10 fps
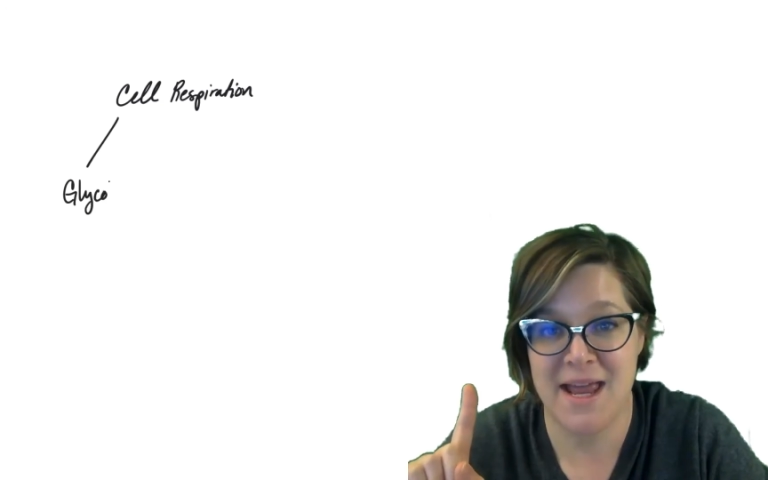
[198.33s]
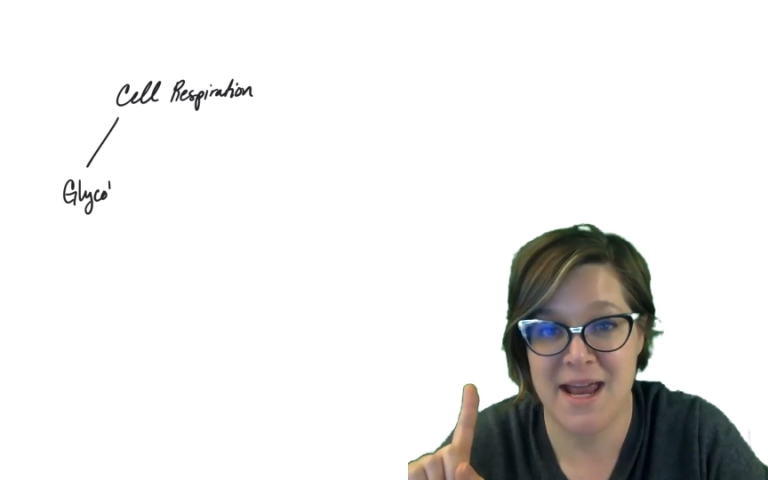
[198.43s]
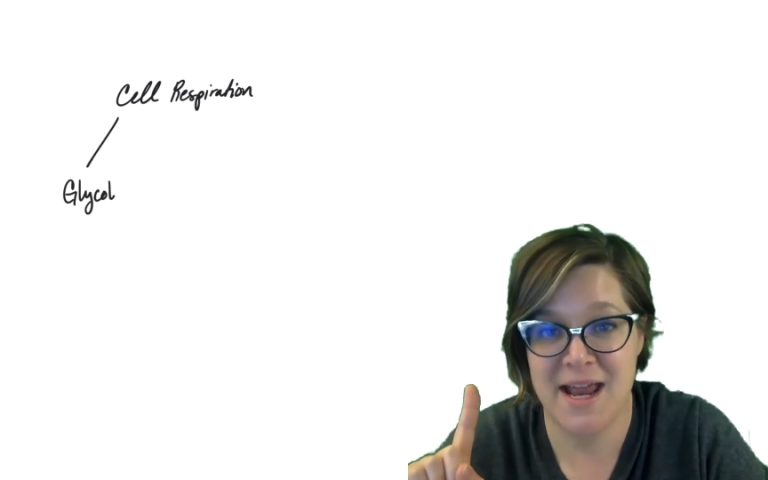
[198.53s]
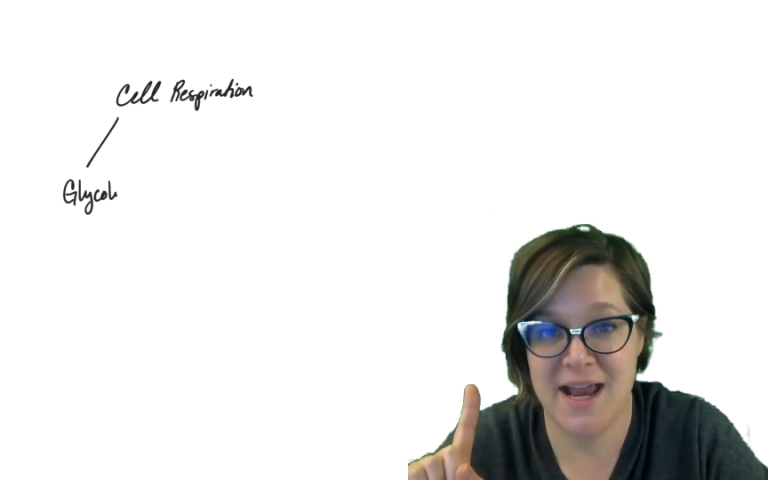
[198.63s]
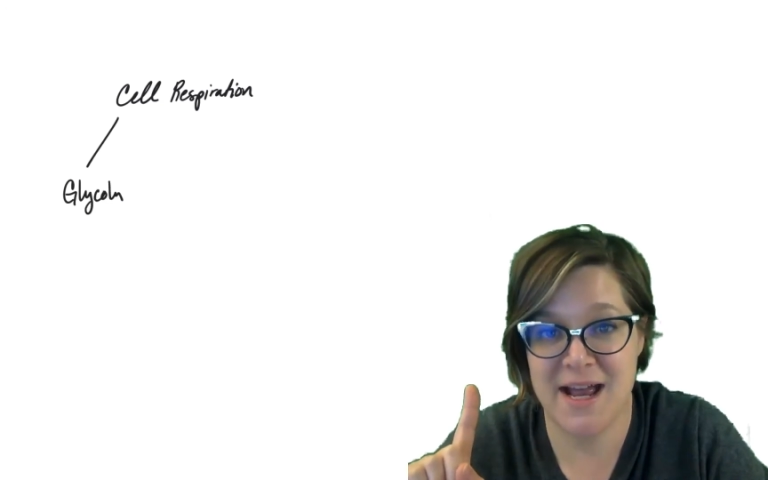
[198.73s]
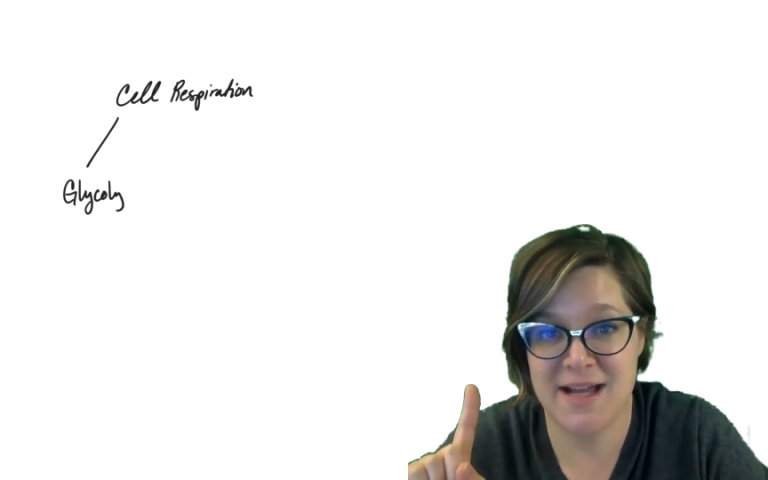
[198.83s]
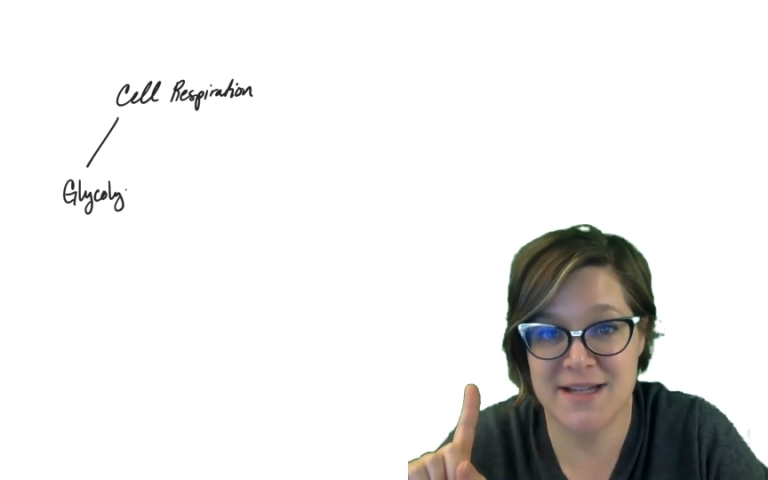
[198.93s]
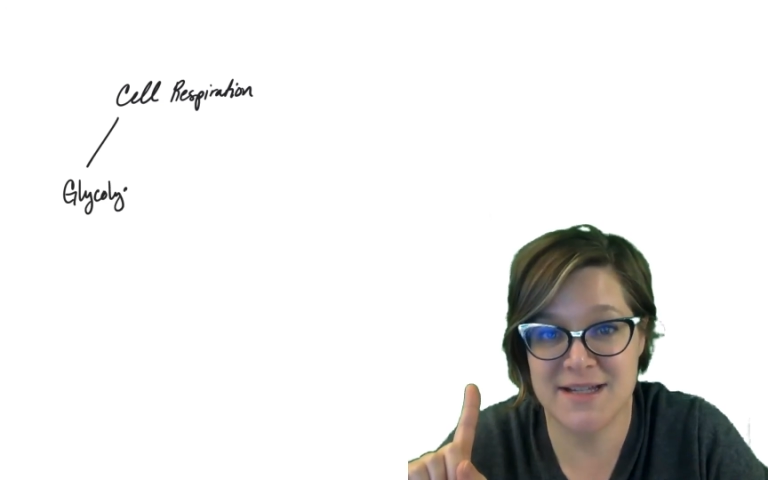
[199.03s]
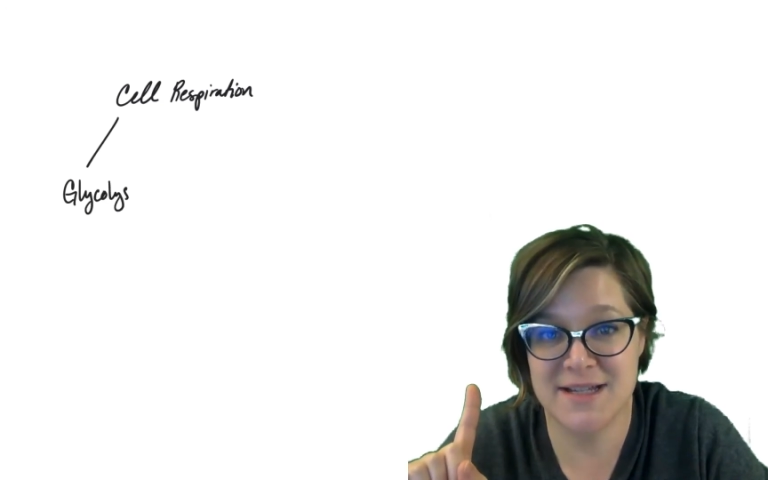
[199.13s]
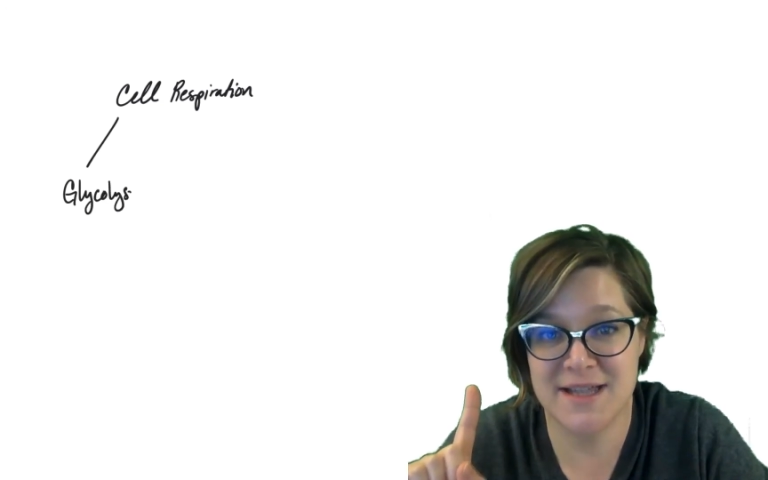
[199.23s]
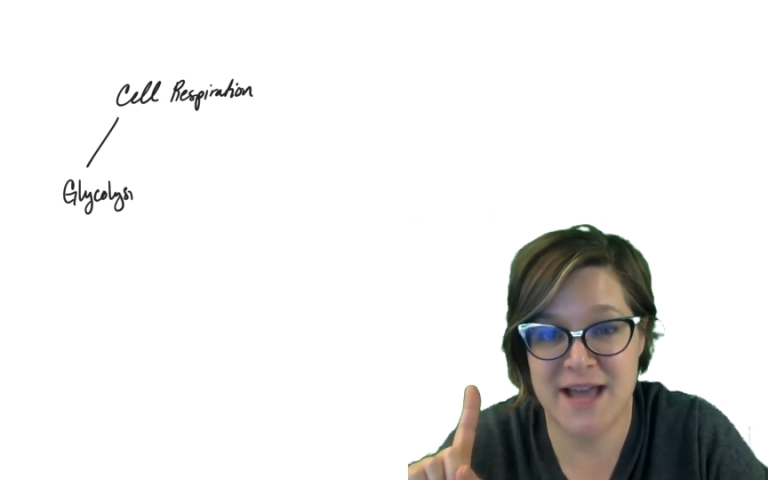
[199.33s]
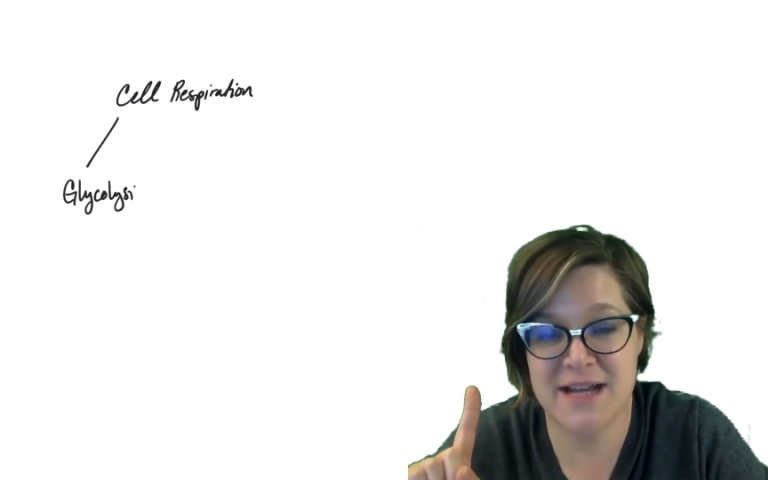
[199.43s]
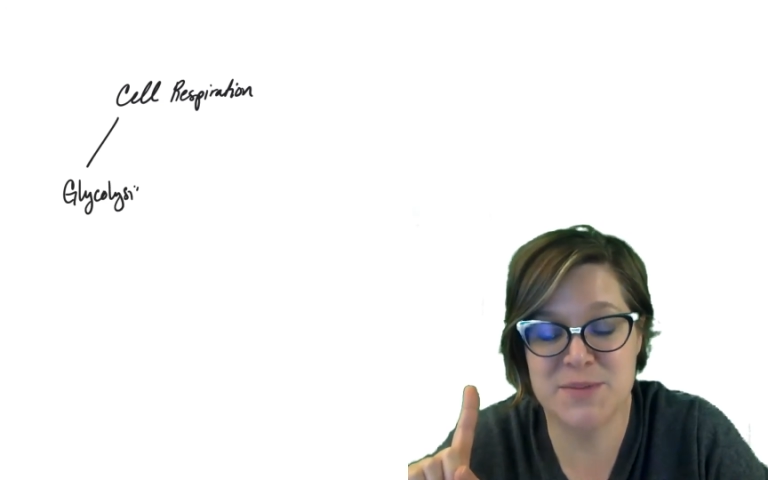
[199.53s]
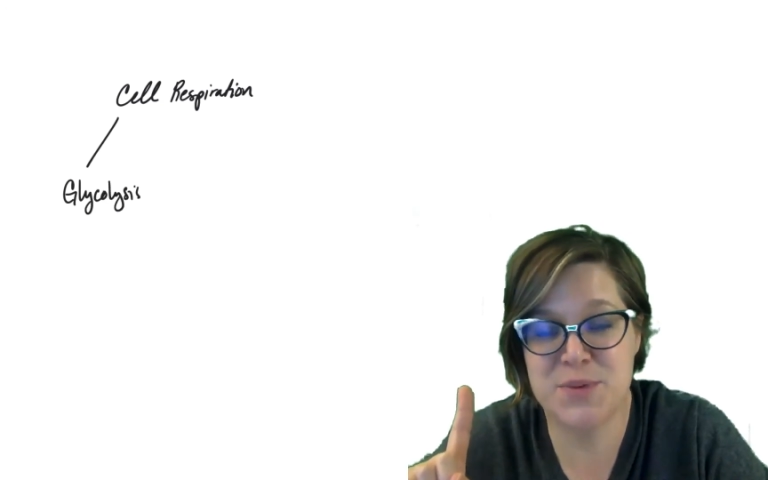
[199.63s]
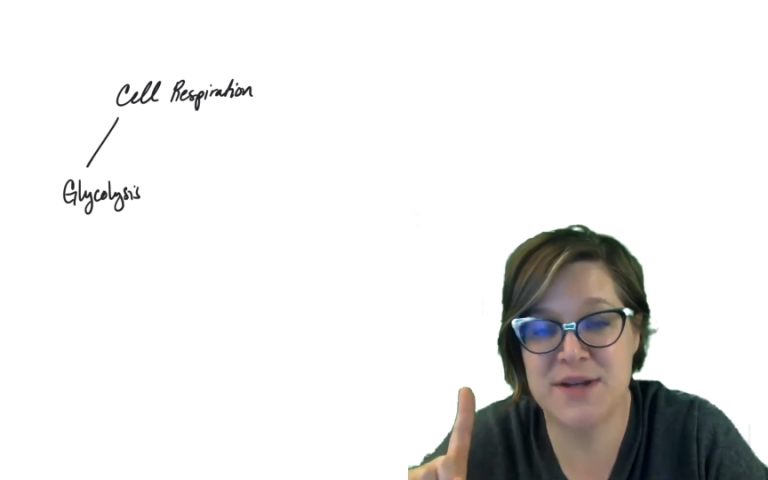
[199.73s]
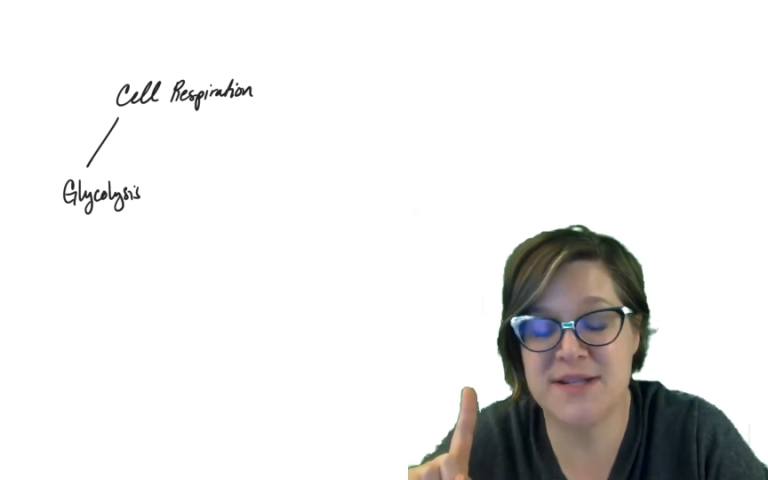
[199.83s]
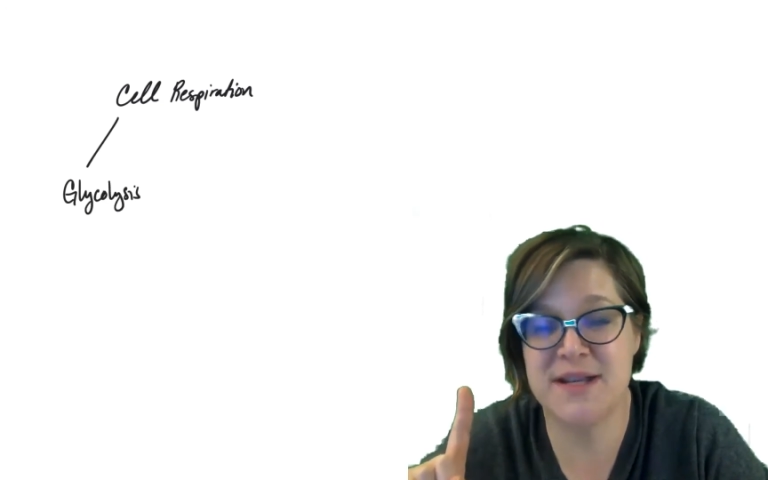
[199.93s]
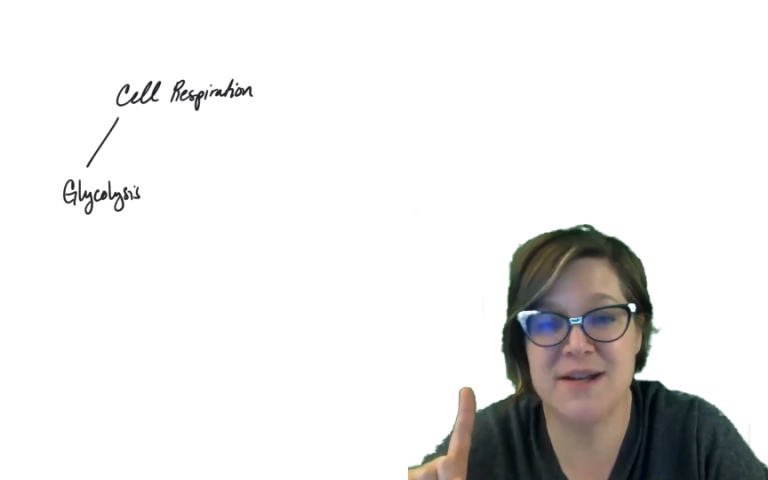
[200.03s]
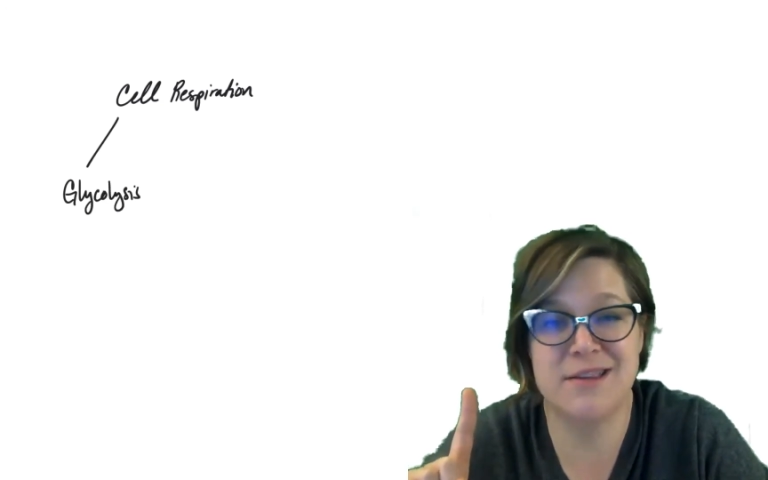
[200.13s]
and that is present in a